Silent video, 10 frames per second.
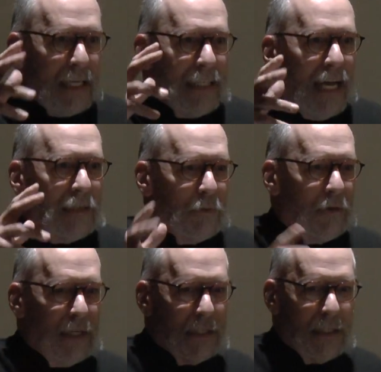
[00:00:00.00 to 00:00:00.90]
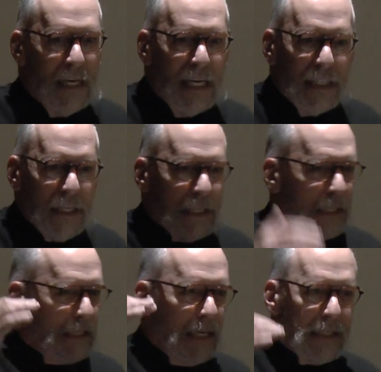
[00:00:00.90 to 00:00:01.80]
and exasperation,
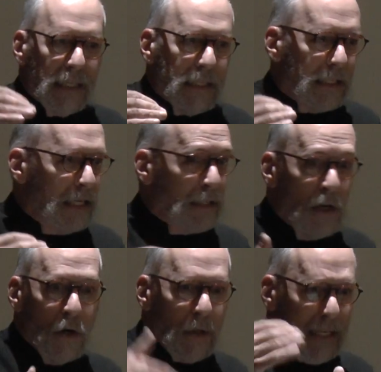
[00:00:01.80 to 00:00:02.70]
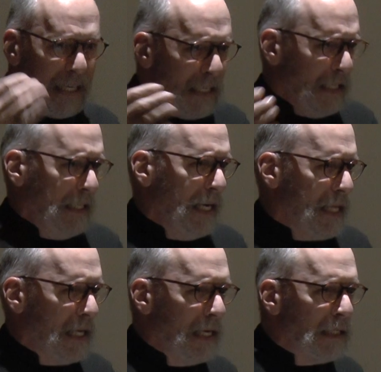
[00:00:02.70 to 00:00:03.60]
Jesus says these things, or doesn't
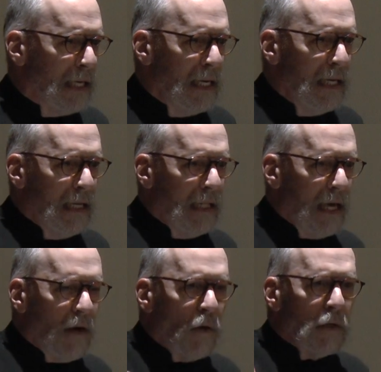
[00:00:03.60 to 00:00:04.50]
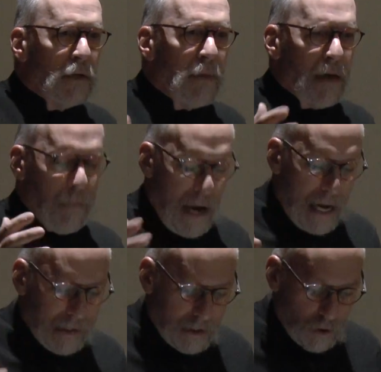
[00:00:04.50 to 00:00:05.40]
say things, that only make
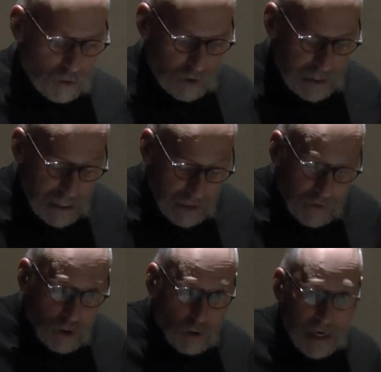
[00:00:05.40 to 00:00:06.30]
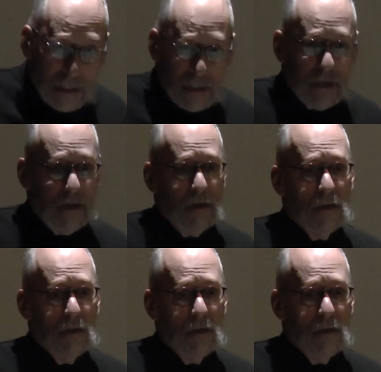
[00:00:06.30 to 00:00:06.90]
Pilate even crazier.